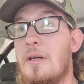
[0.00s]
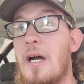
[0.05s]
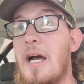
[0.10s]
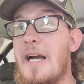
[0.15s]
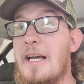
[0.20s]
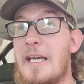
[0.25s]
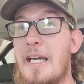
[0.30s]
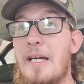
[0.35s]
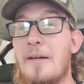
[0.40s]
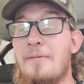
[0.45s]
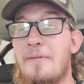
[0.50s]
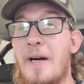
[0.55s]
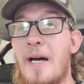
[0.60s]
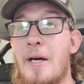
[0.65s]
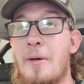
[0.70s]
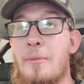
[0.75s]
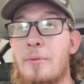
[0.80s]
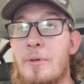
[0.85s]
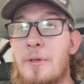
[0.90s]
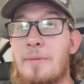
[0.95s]
I can't
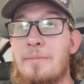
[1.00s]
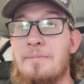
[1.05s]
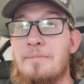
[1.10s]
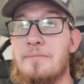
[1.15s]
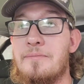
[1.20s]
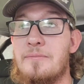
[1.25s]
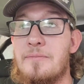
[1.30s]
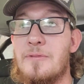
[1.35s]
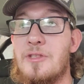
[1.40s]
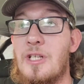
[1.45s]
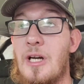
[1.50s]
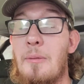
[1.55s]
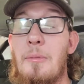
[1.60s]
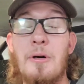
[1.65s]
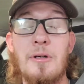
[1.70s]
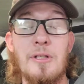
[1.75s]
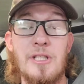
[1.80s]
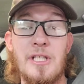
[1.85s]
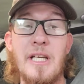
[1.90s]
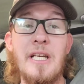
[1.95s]
find one. So I'm
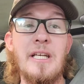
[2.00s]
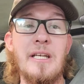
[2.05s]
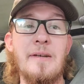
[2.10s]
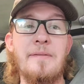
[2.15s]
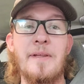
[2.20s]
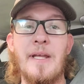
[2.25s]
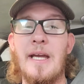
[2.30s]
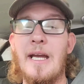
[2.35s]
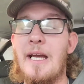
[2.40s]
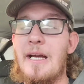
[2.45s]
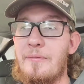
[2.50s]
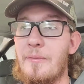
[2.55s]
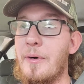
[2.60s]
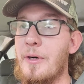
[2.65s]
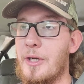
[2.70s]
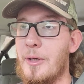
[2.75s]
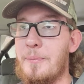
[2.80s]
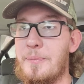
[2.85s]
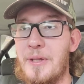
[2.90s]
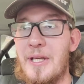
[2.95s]
going to see if they have
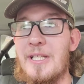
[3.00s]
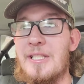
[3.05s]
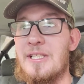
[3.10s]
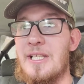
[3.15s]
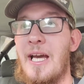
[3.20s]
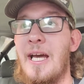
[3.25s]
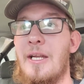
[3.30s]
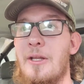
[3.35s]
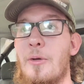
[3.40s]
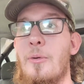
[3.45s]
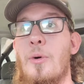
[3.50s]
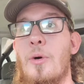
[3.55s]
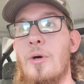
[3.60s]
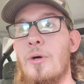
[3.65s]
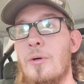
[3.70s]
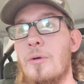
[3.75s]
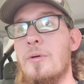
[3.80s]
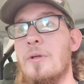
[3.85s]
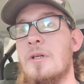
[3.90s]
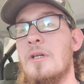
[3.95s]
one up this side of the
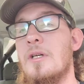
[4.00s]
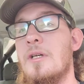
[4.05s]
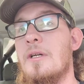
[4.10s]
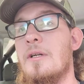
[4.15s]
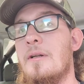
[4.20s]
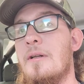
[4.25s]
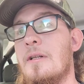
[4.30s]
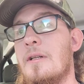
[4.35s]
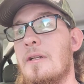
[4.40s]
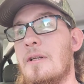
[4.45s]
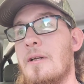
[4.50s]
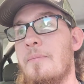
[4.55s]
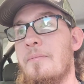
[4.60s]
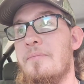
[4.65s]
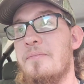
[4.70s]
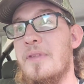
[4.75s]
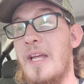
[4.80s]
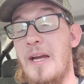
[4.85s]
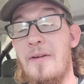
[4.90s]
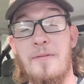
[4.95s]
world.
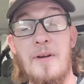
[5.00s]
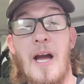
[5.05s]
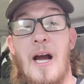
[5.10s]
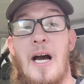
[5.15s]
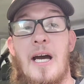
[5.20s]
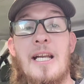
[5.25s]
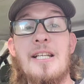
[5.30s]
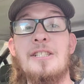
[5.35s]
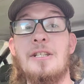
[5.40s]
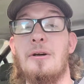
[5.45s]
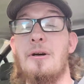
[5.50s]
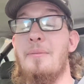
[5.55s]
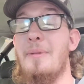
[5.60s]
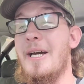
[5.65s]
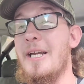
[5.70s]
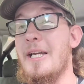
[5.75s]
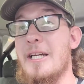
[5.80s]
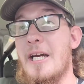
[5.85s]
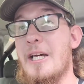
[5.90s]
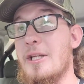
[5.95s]
If not, it's going
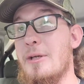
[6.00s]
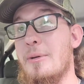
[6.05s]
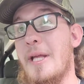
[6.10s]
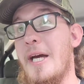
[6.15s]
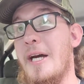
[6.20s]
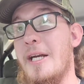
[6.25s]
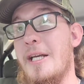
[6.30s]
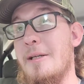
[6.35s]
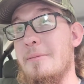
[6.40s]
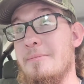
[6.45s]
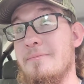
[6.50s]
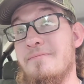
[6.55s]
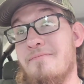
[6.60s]
back together without it.